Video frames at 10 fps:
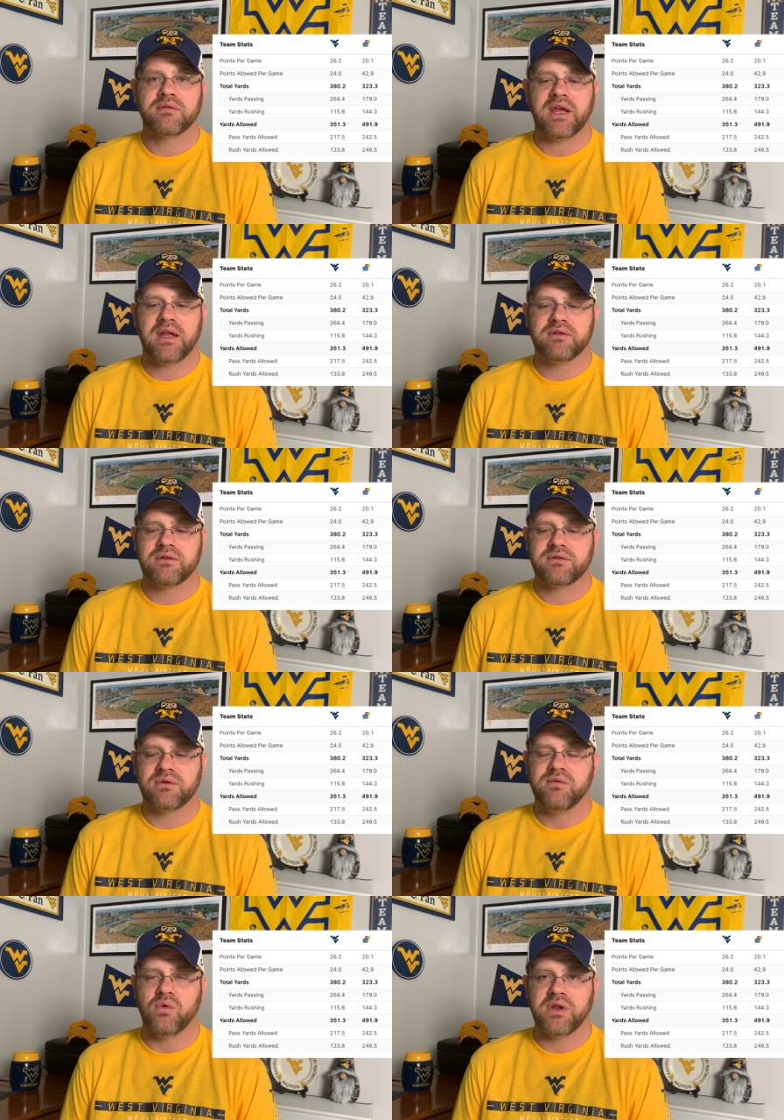Kansas
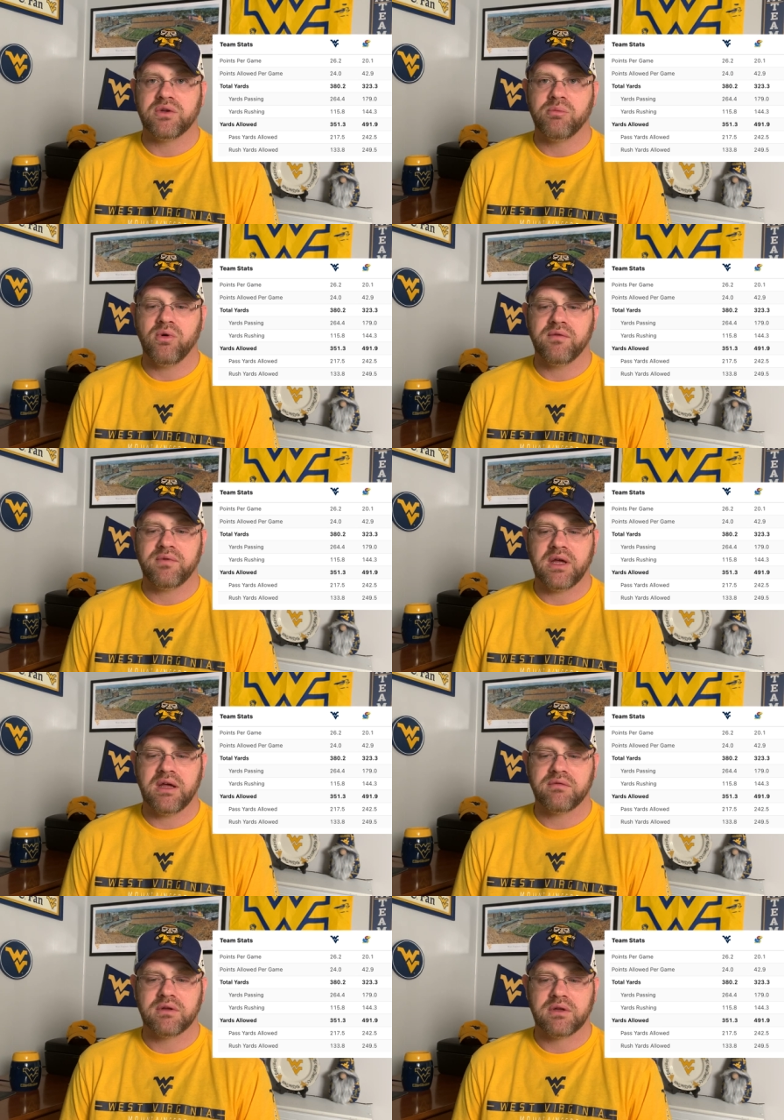242.5.